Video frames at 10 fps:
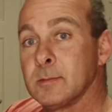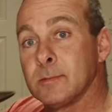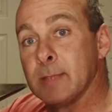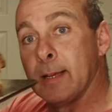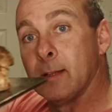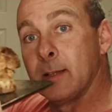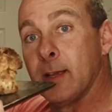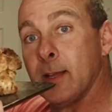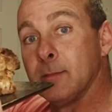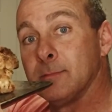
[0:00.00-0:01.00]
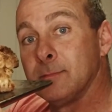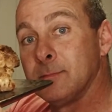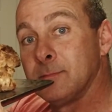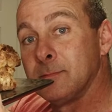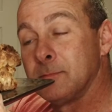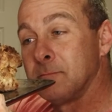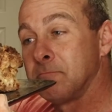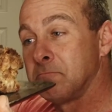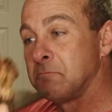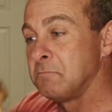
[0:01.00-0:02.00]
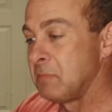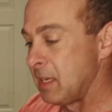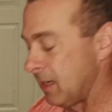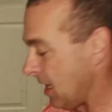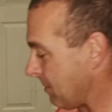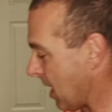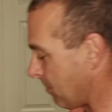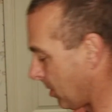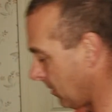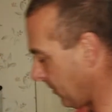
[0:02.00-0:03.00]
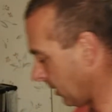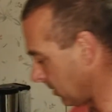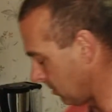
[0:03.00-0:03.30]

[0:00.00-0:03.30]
Take a look at that. Came out perfect.